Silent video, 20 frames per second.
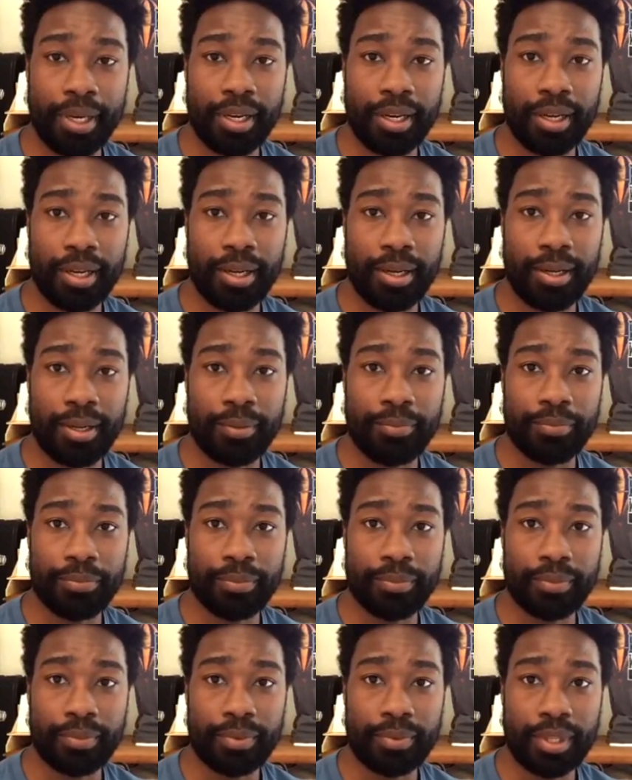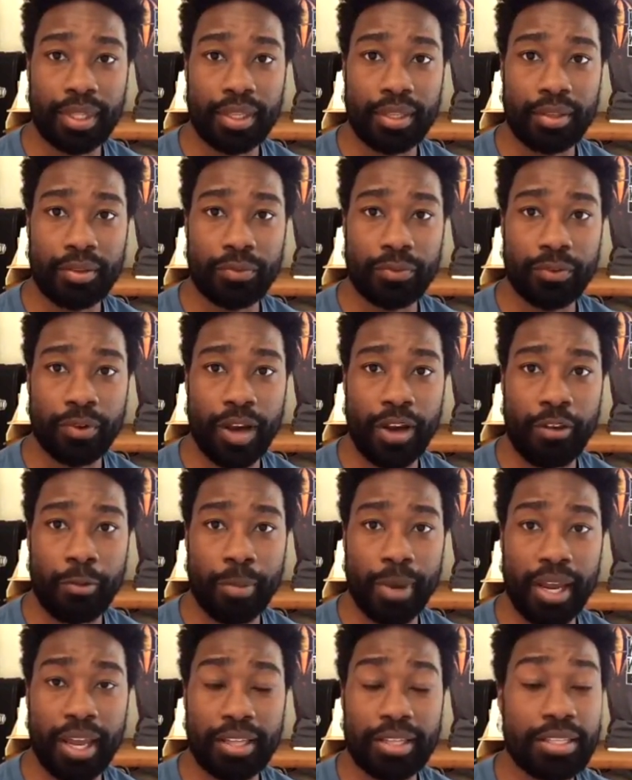um, for
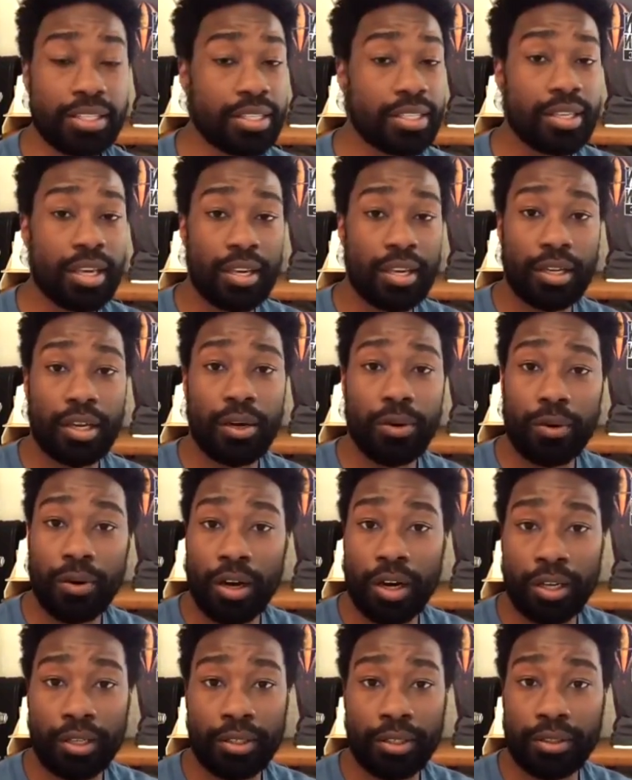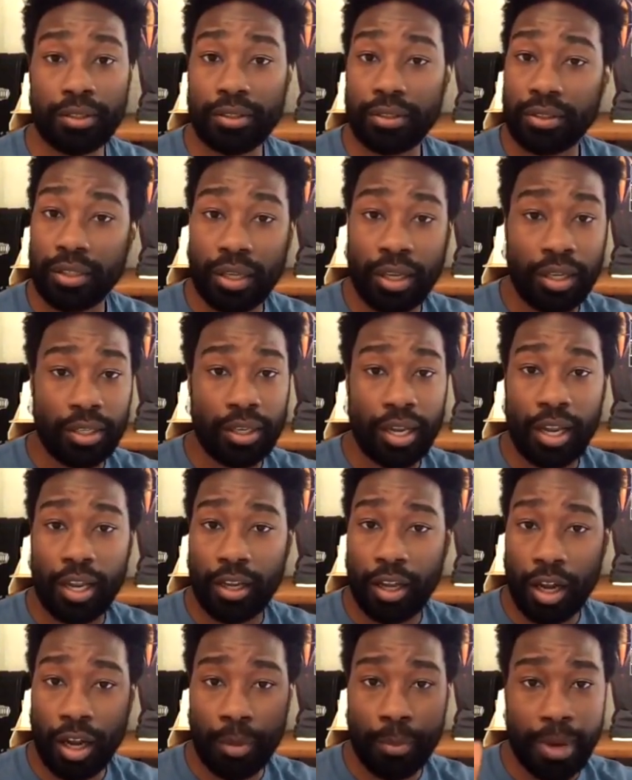everybody, this is gonna go on on
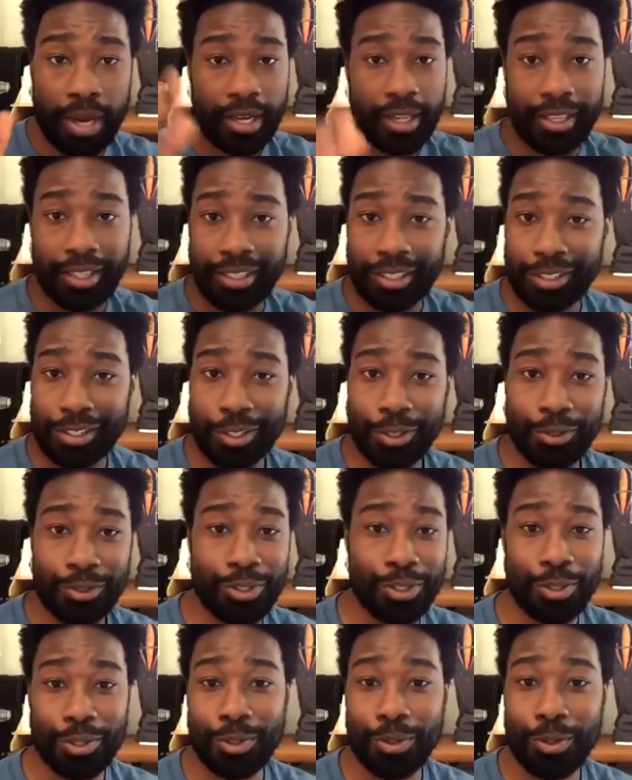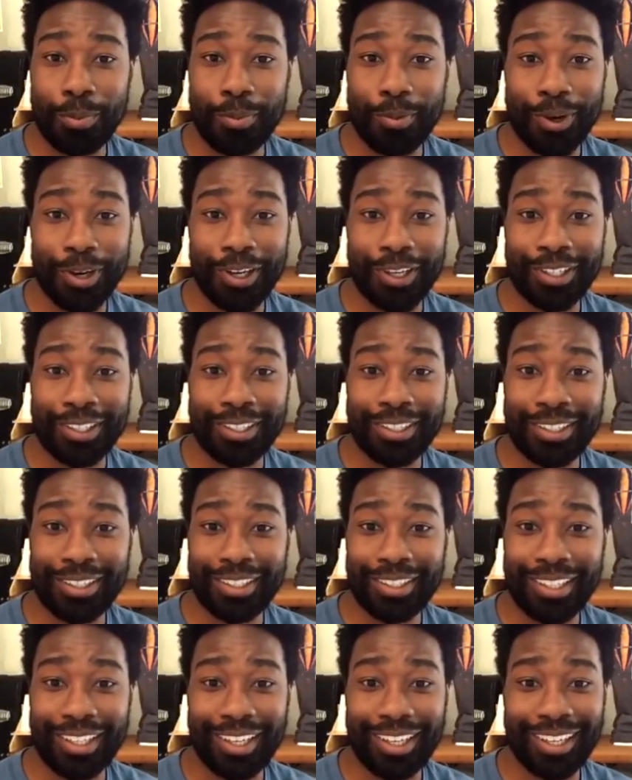uh, on my YouTube on
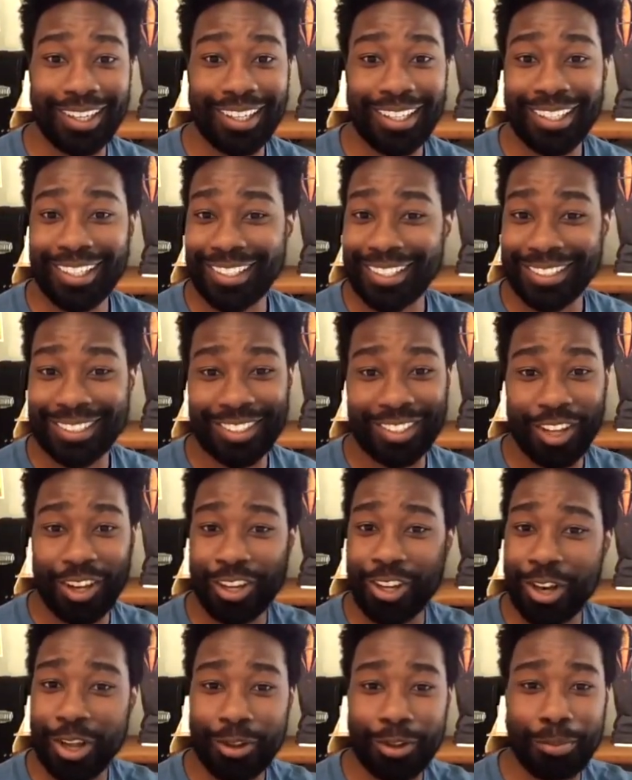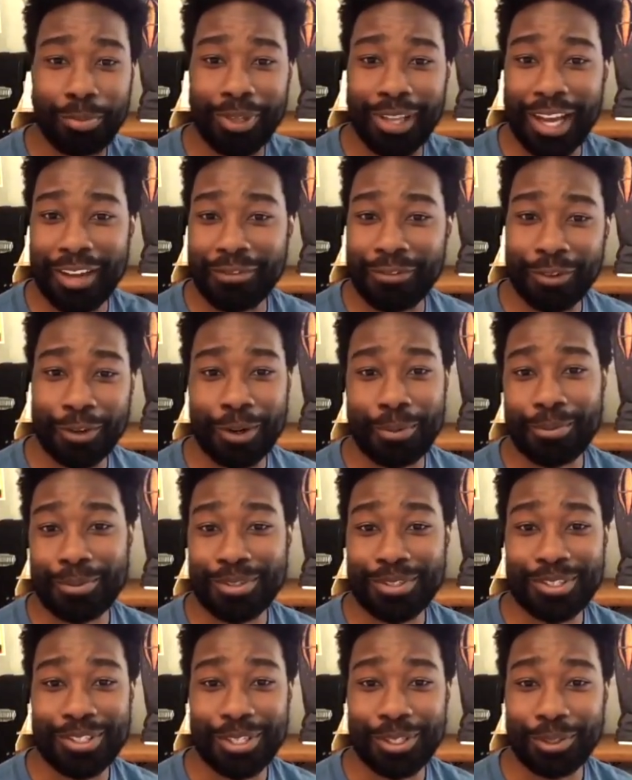uh, on all the
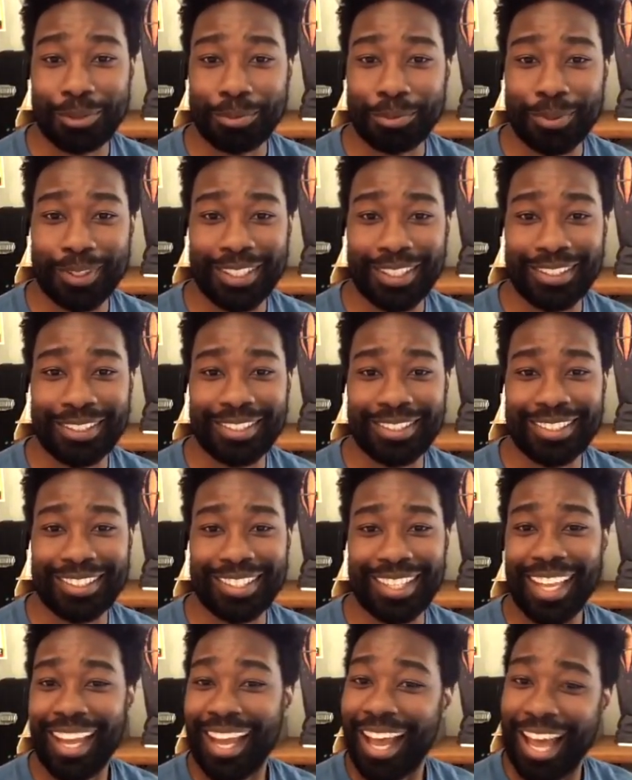platforms too because.